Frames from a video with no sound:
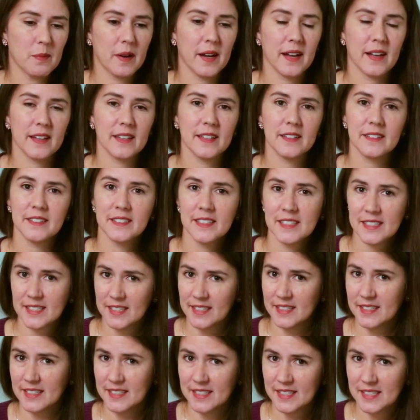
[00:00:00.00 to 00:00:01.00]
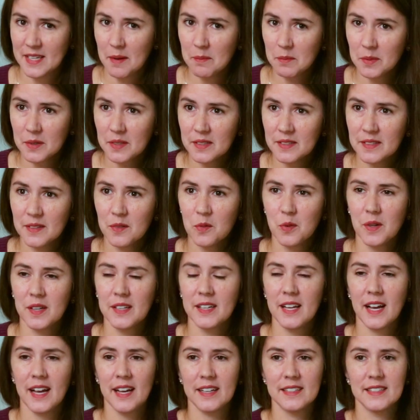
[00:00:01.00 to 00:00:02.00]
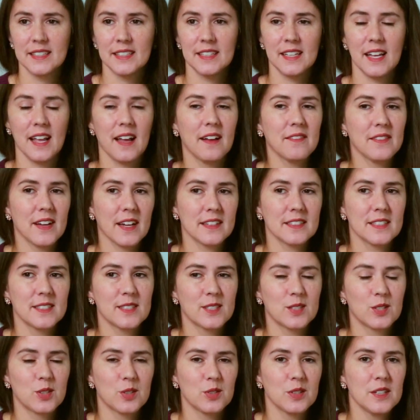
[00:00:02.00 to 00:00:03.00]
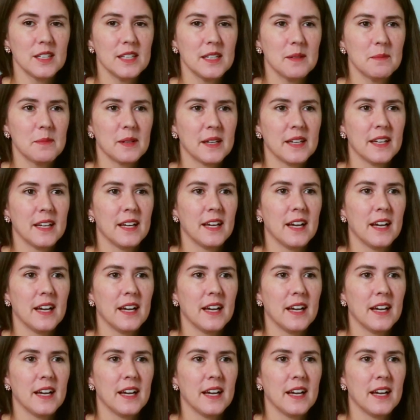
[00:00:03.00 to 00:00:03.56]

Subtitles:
my illness in December when I didn't have access to cream.